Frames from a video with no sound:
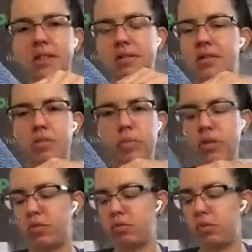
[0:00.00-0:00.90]
They're
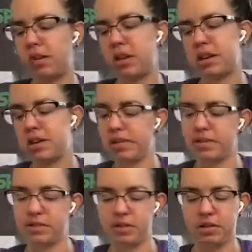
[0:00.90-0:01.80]
both really nice.
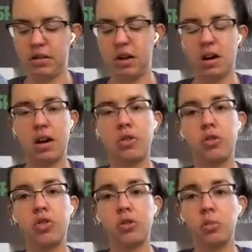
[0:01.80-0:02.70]

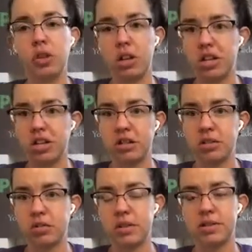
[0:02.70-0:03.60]
They're really
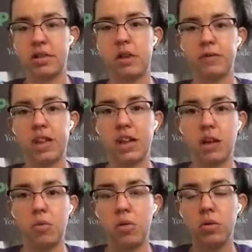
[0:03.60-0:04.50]
gentle and soft. They get
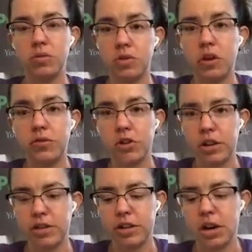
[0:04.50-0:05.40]
softer
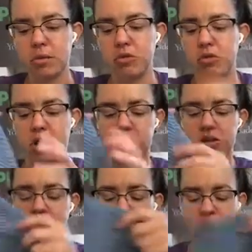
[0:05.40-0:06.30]
every time you wash
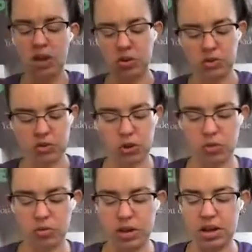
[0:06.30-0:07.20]
them.
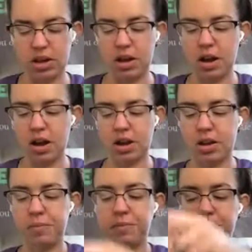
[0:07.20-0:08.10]
So they
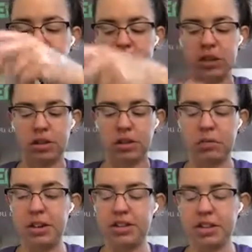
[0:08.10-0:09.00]

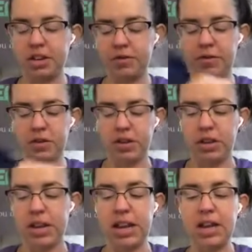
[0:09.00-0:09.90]
retail for
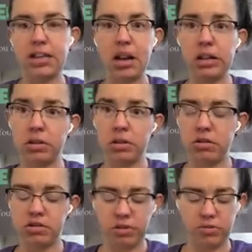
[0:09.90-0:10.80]
$8
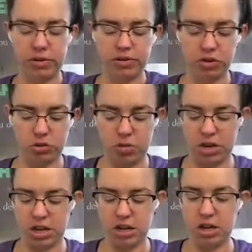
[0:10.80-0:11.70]
or 3 for $20.